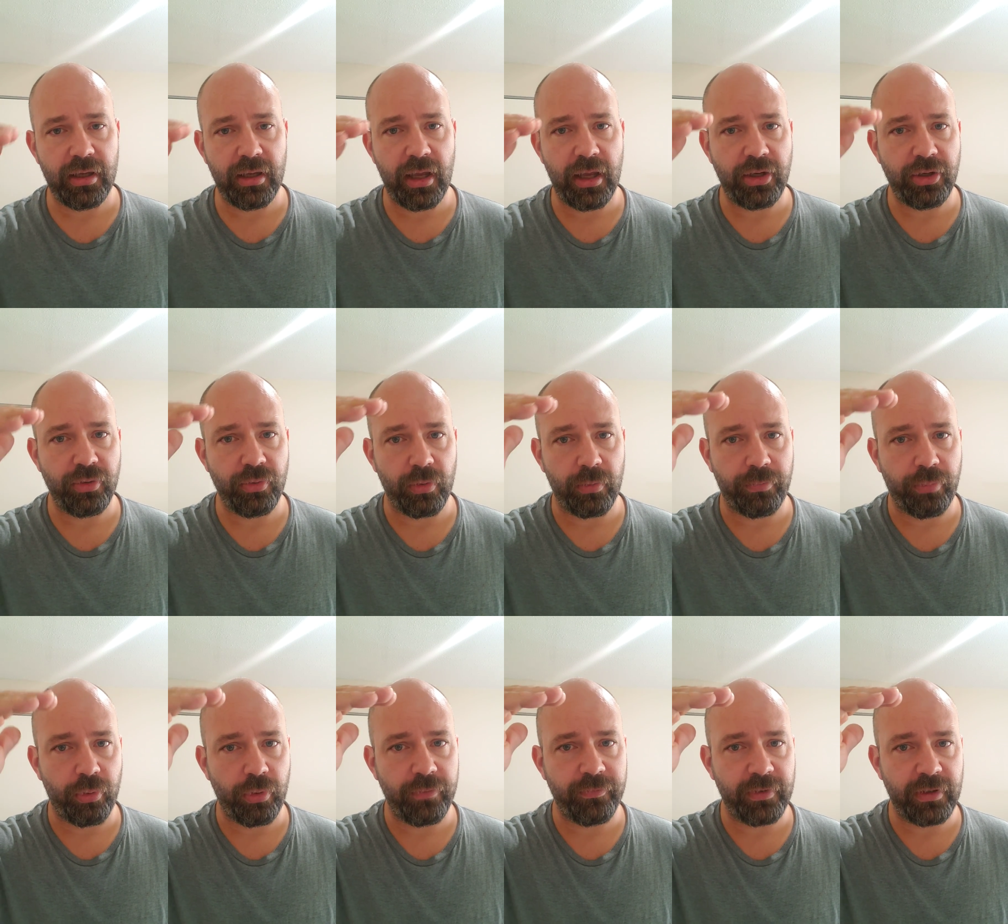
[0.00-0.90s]
and your
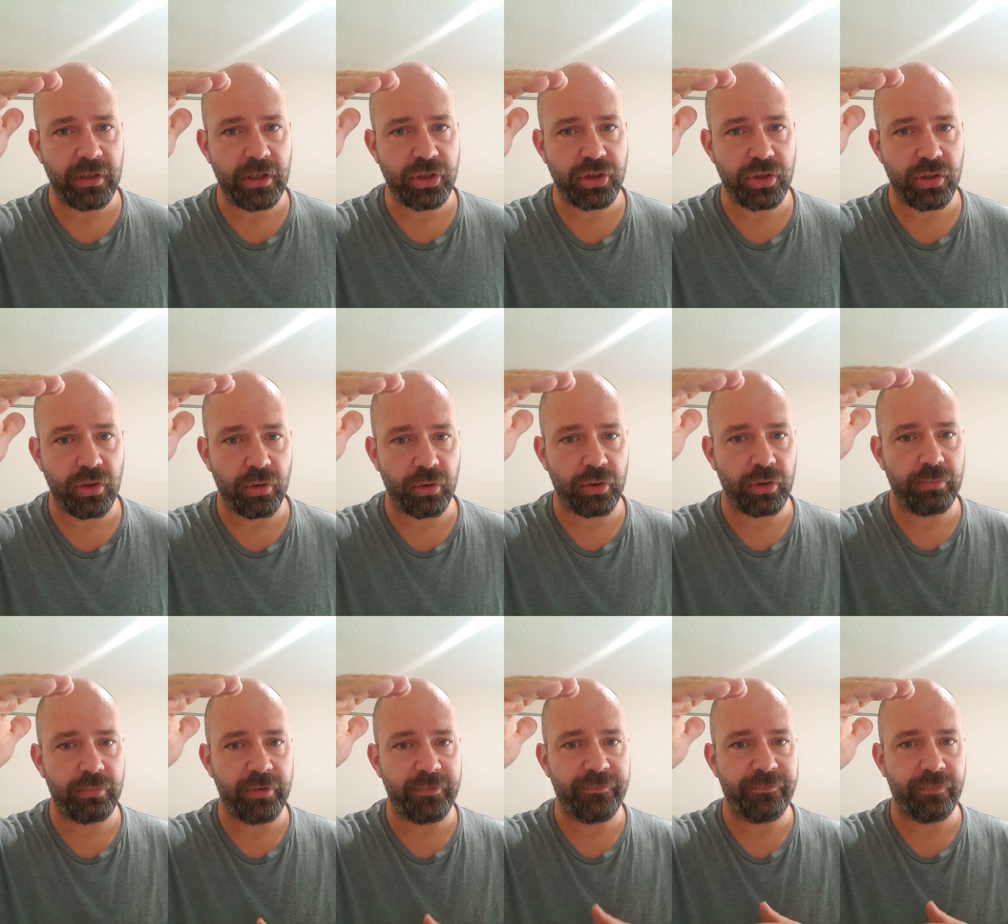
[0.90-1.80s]
point of ignition are going
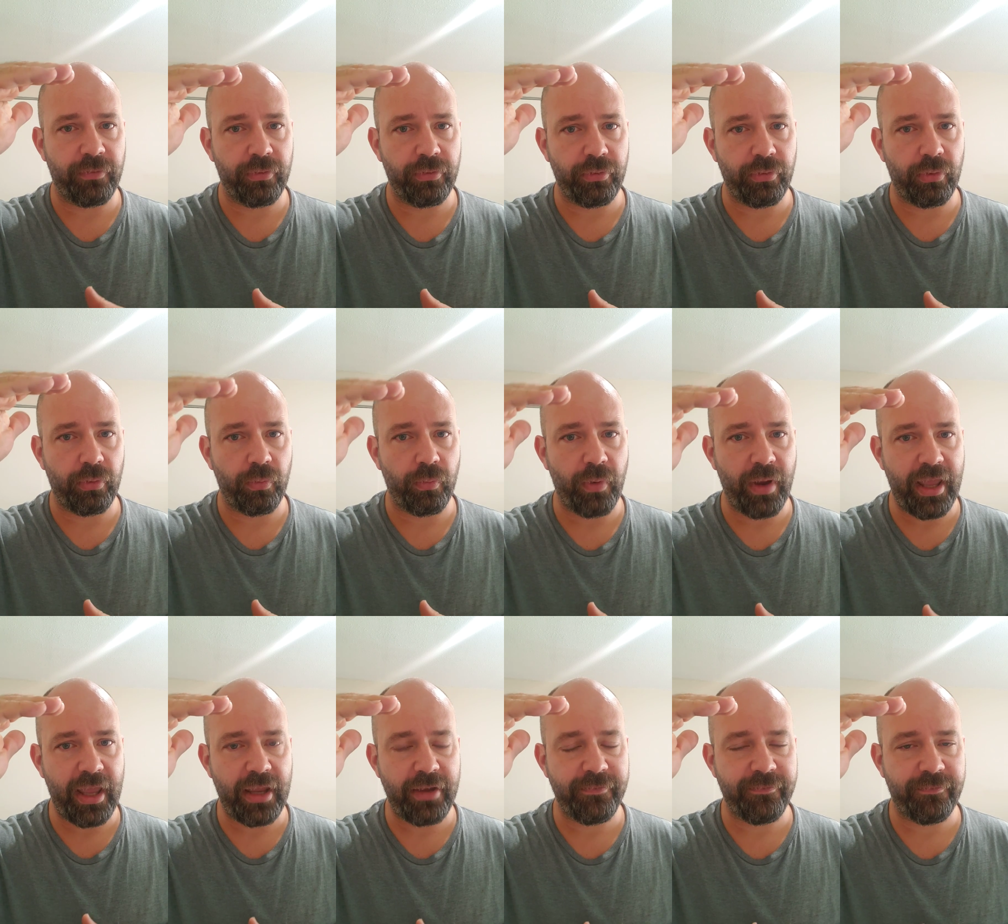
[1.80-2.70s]
to be further
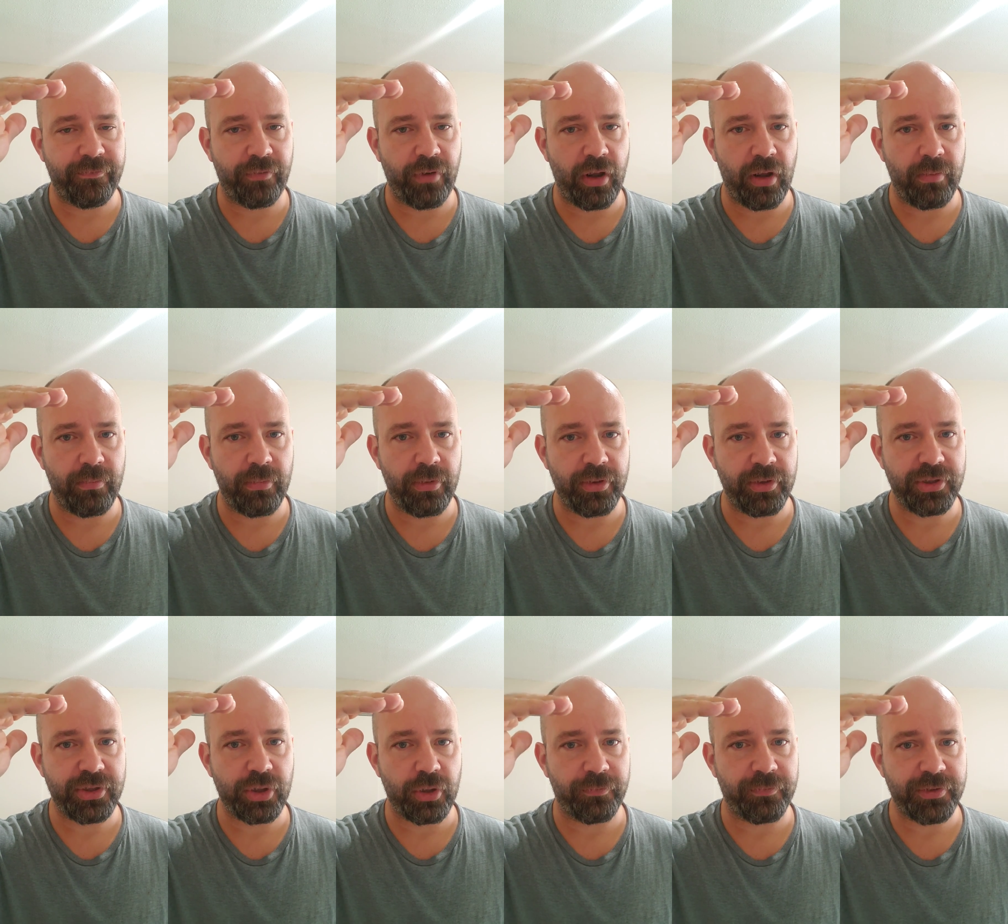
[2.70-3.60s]
away from the
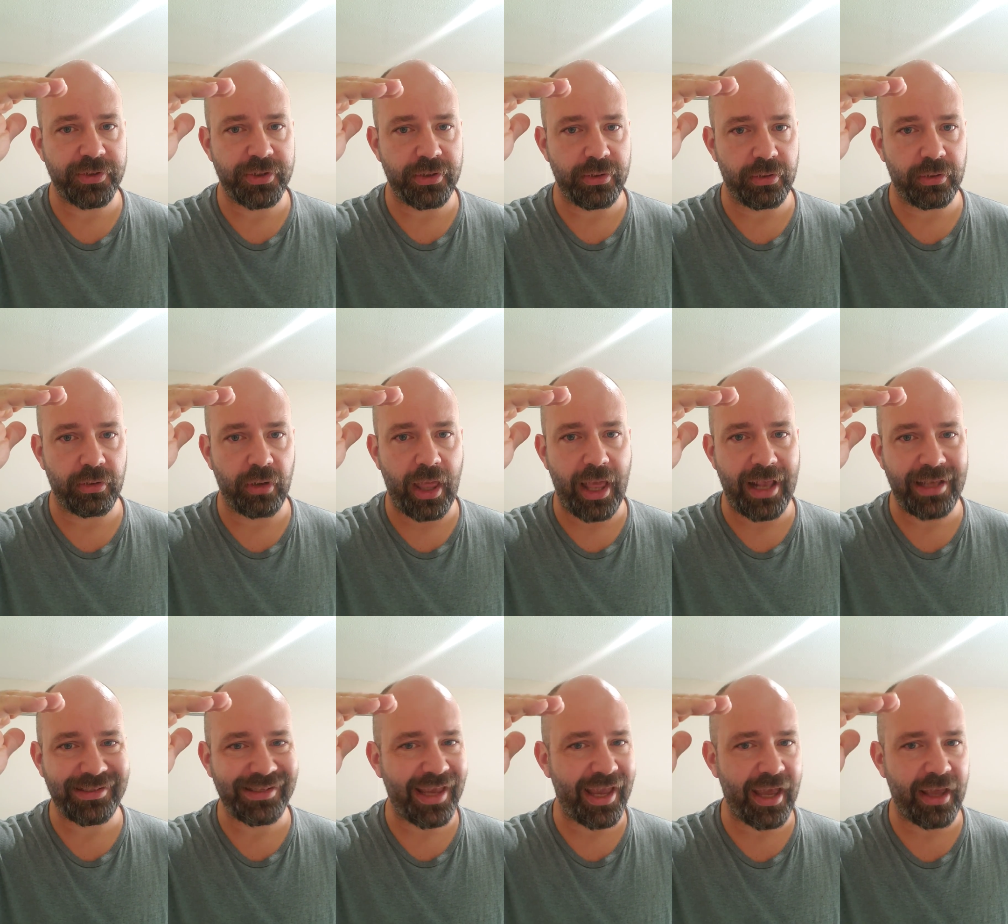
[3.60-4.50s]
surface of your
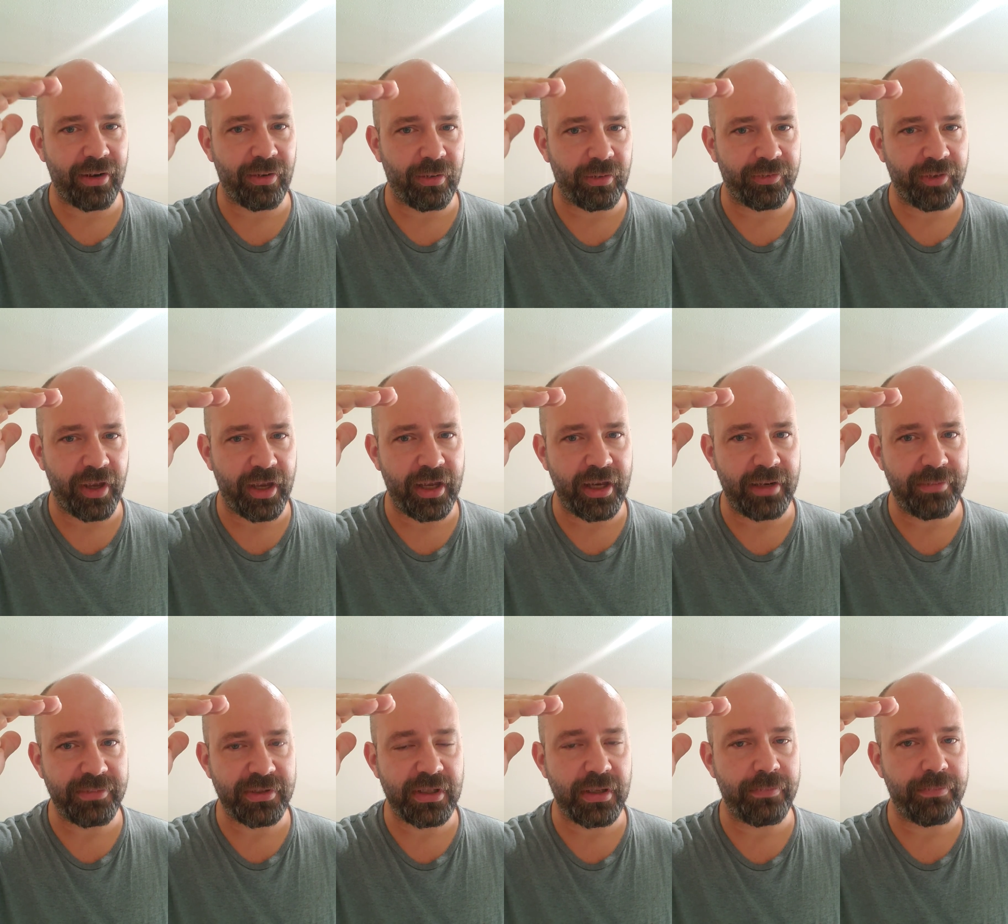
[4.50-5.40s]
glass at all
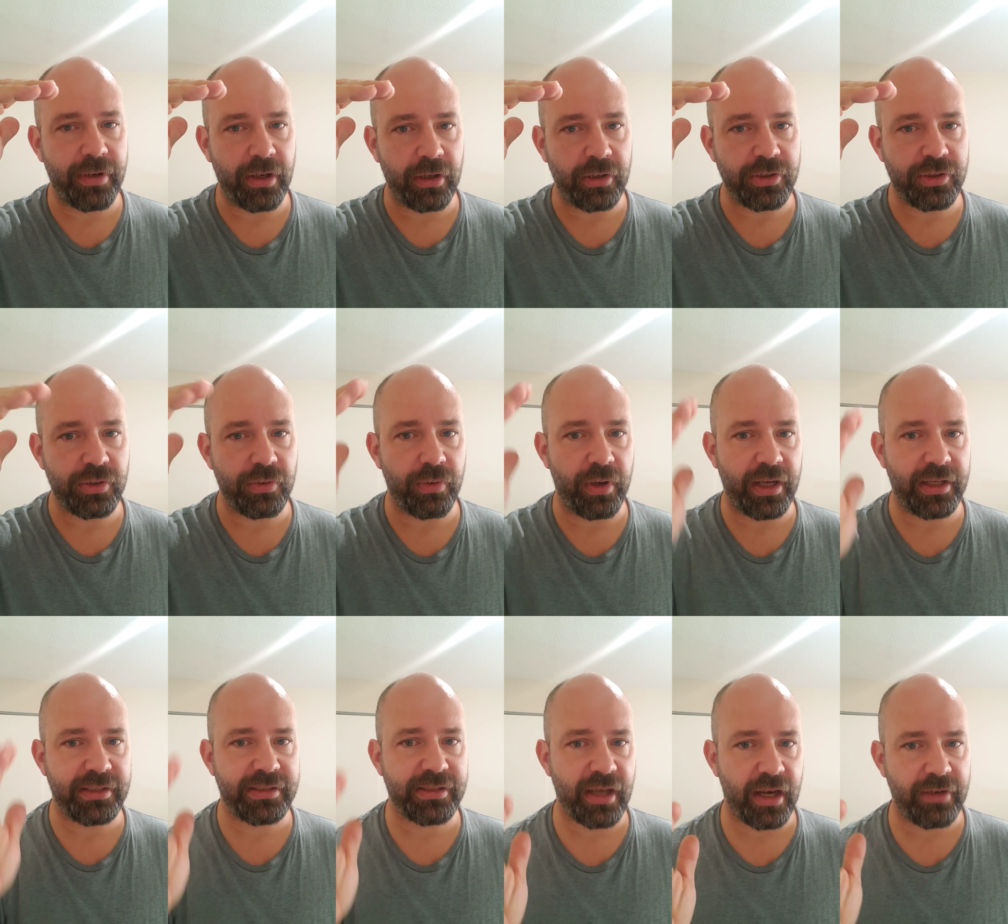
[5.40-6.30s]
times compared to
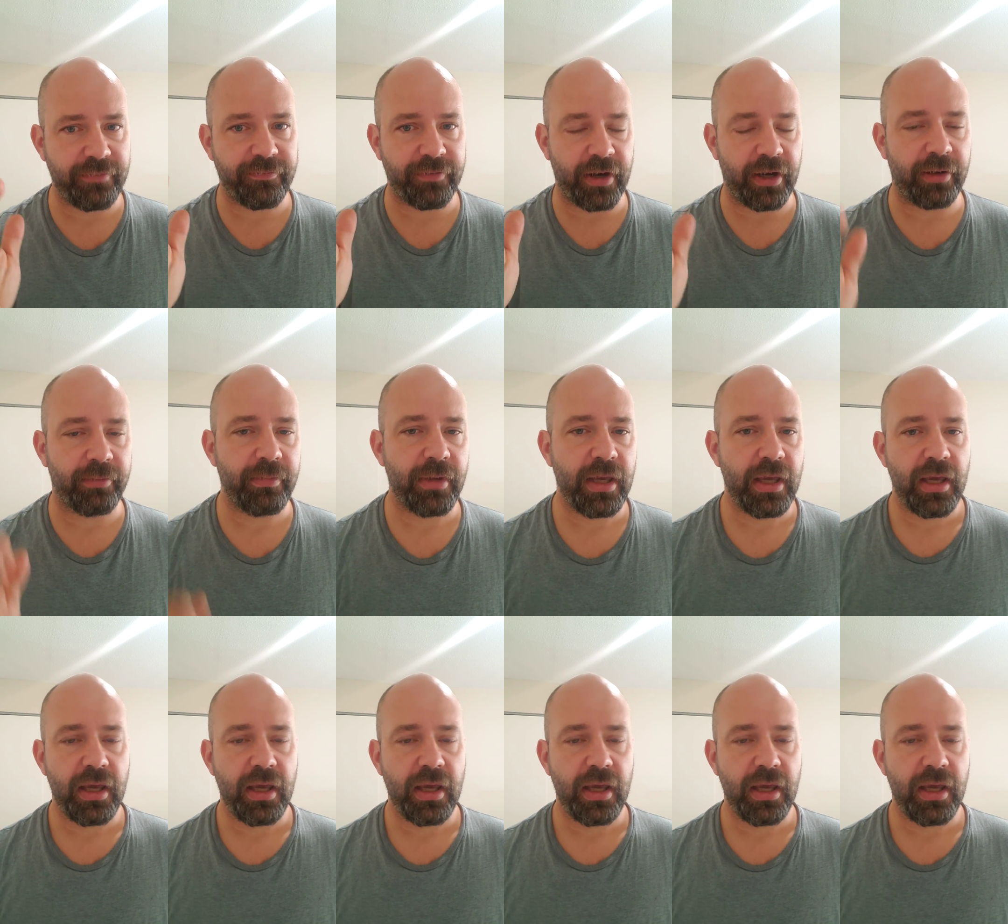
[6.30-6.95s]
a side fire.